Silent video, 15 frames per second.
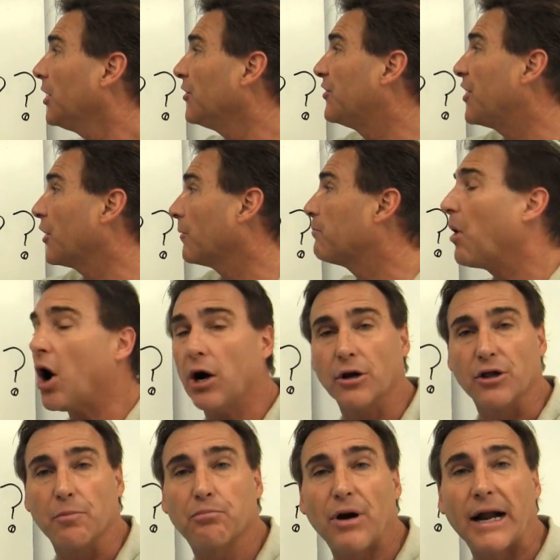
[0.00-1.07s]
They're part
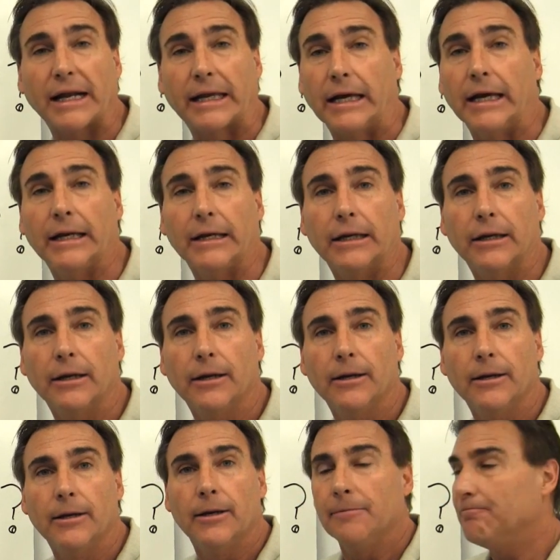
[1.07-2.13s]
of the predicate,
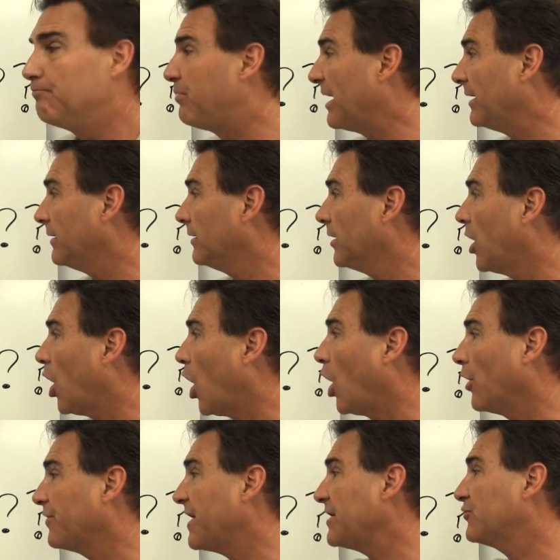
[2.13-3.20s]
but
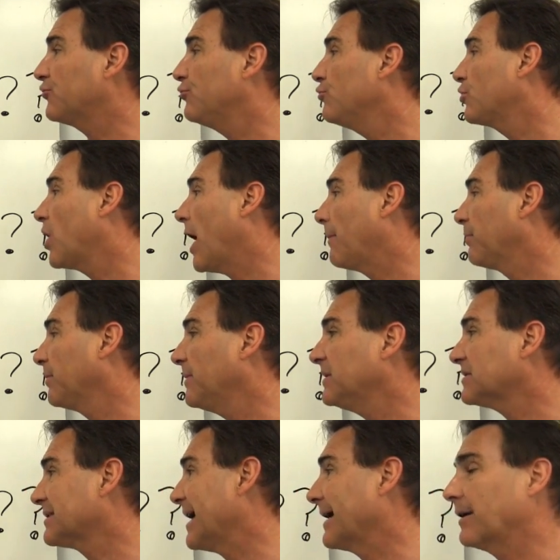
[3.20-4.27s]
are they true
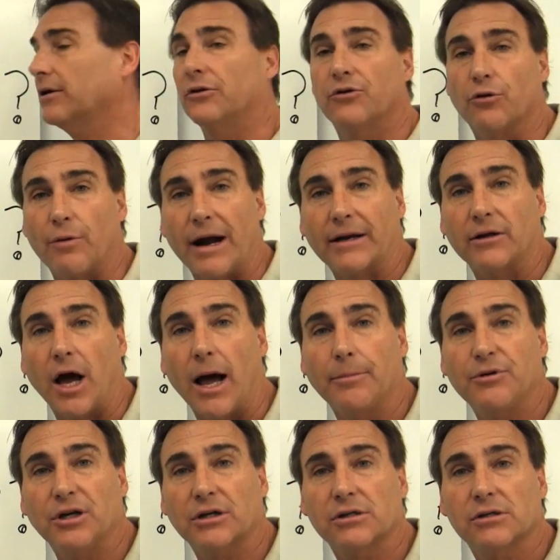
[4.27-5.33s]
complements like direct
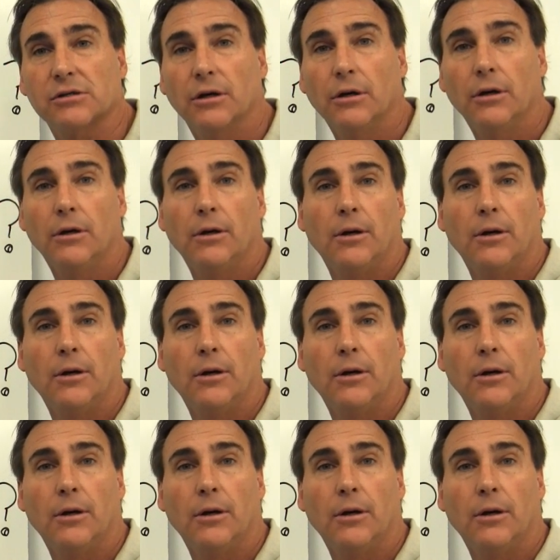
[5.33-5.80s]
objects,